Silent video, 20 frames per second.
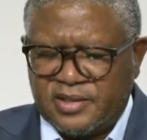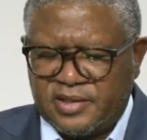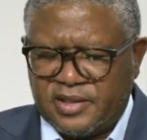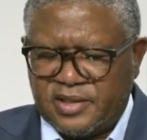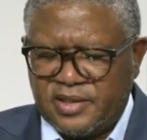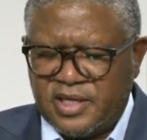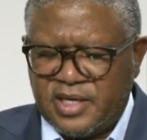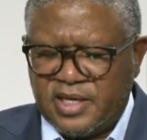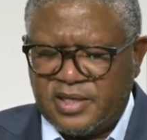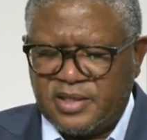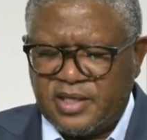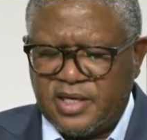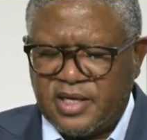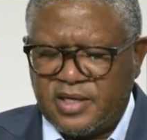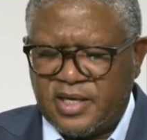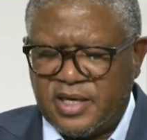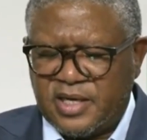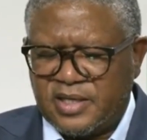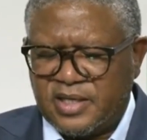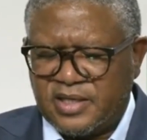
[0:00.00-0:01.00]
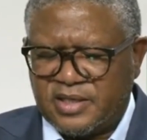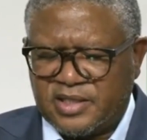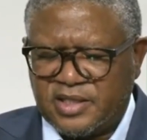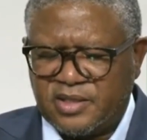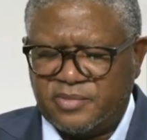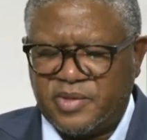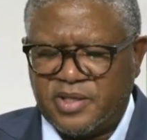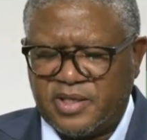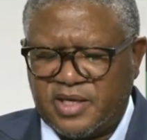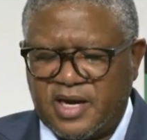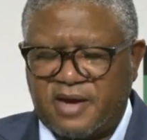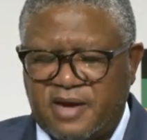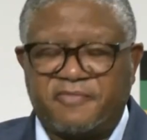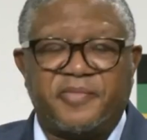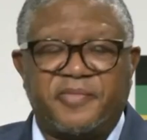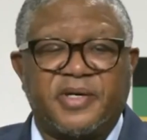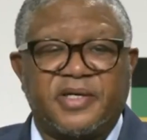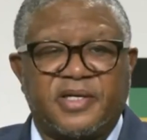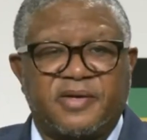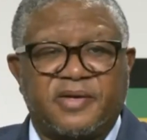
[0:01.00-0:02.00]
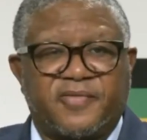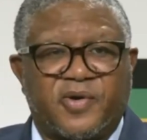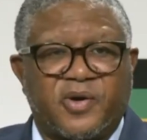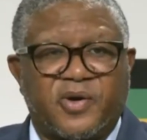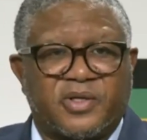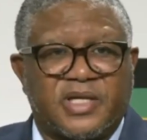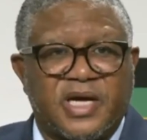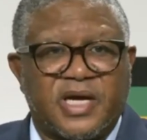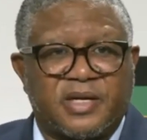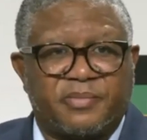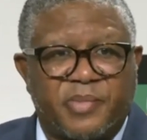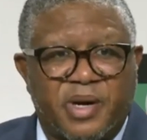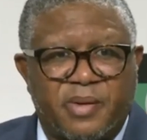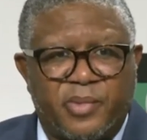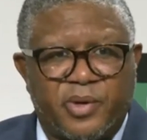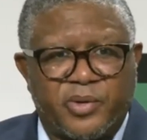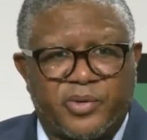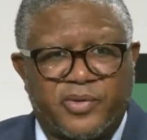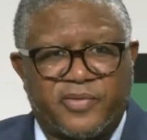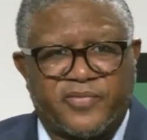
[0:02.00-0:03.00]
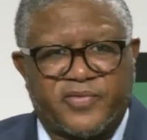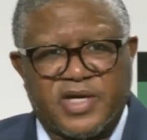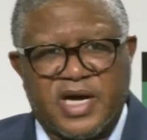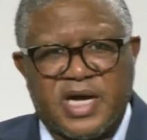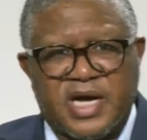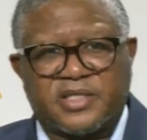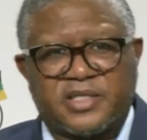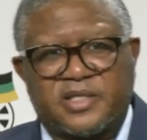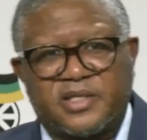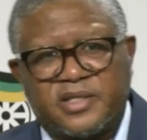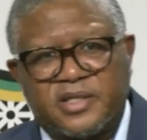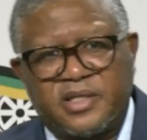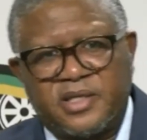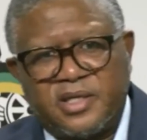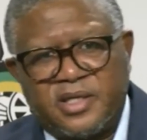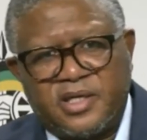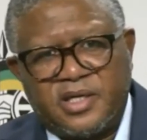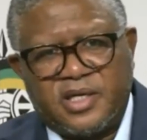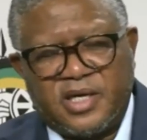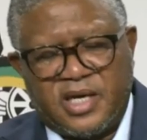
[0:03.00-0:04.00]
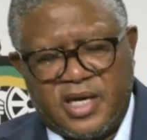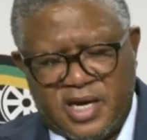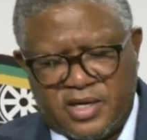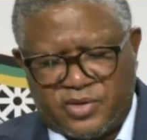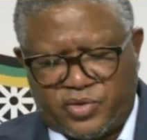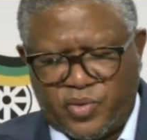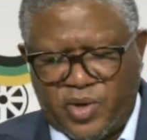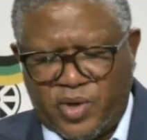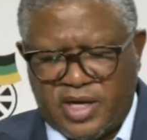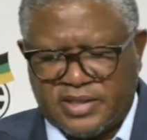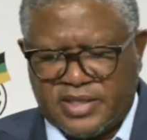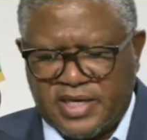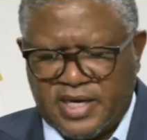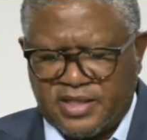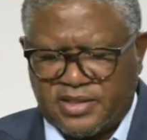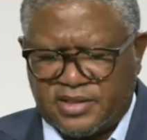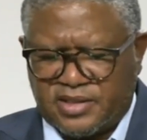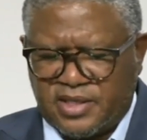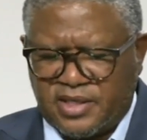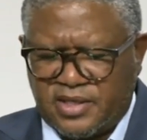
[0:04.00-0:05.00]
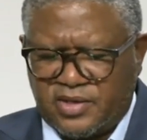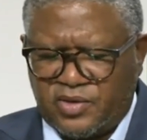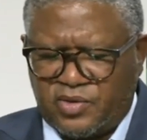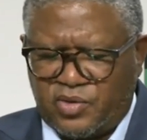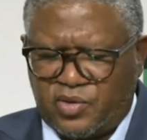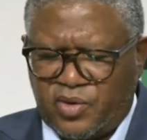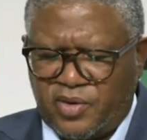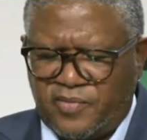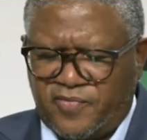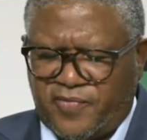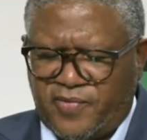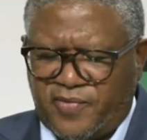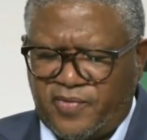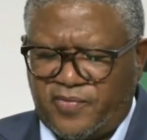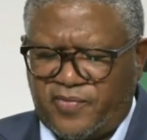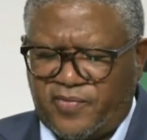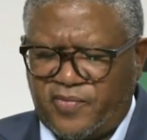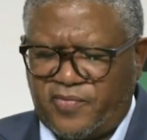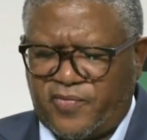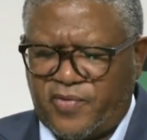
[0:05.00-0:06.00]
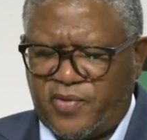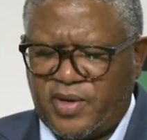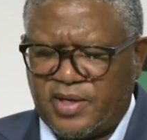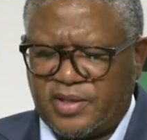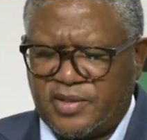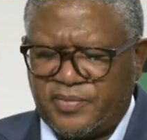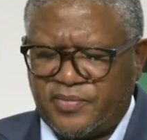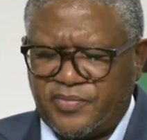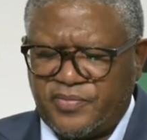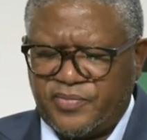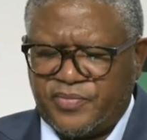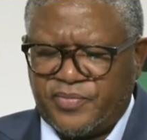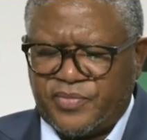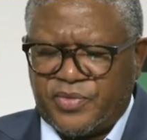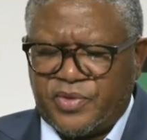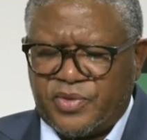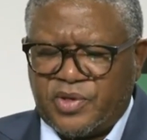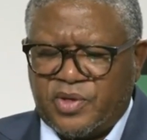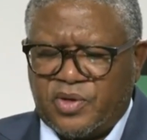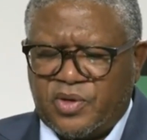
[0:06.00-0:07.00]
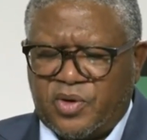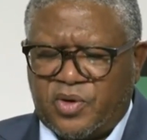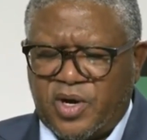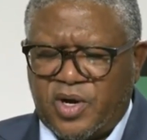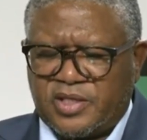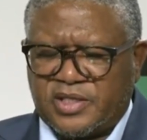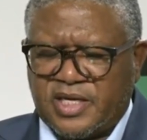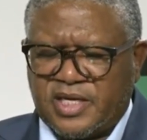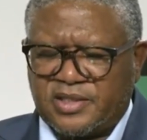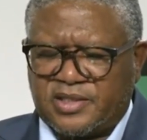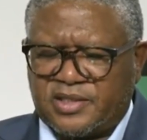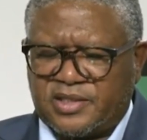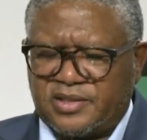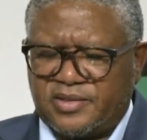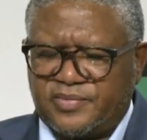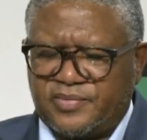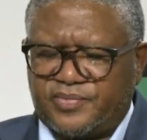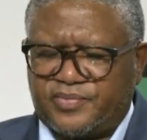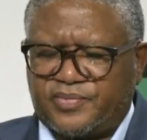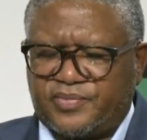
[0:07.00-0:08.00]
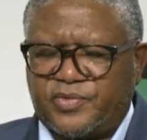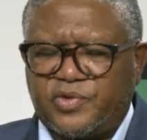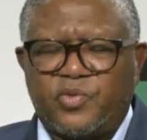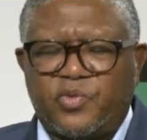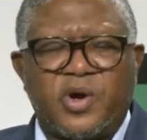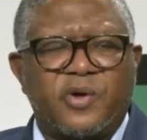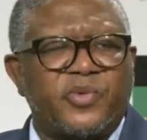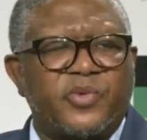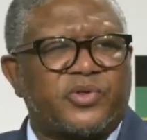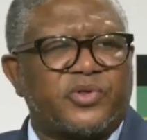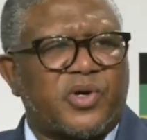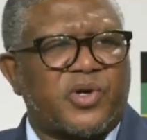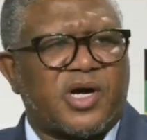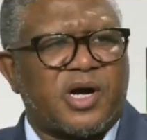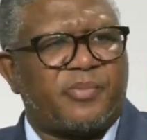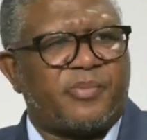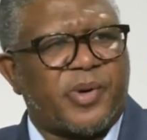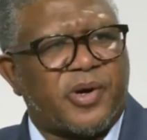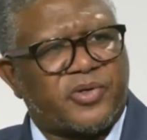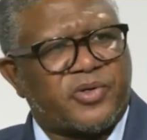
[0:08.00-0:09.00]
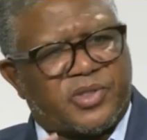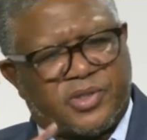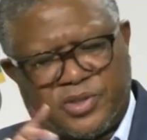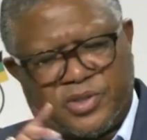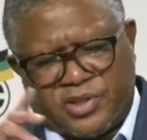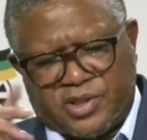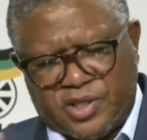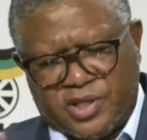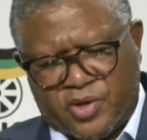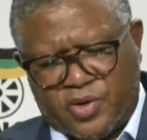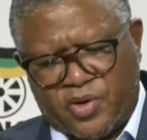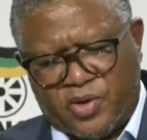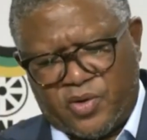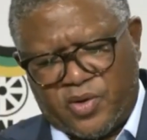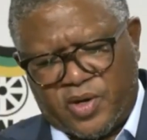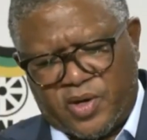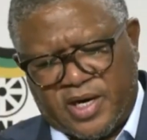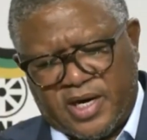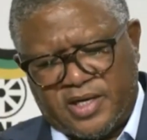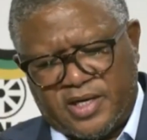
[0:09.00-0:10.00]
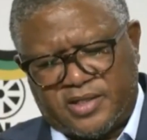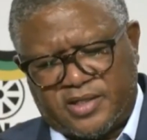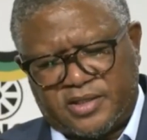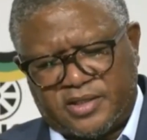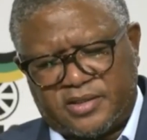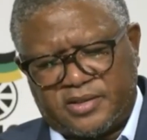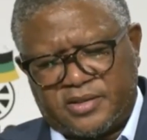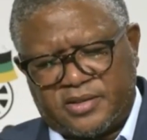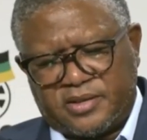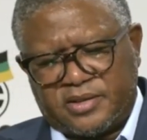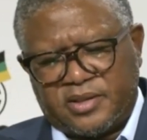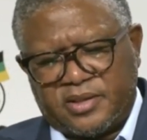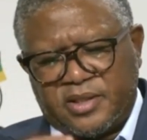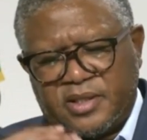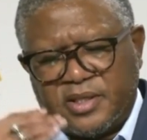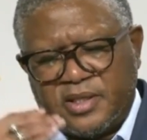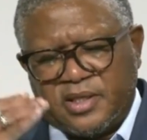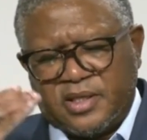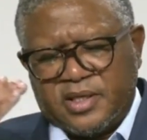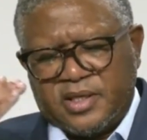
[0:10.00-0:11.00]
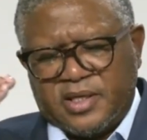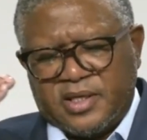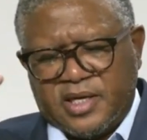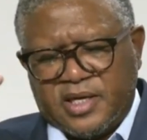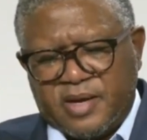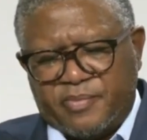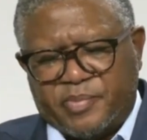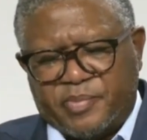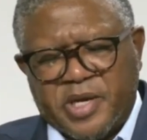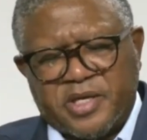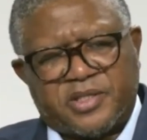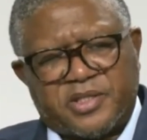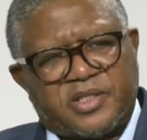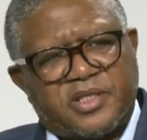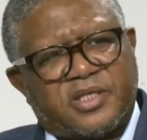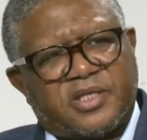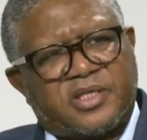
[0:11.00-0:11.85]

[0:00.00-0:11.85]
and the team in government have got that mammoth of task to address going forward. Reuters, when we talk about zero rating basic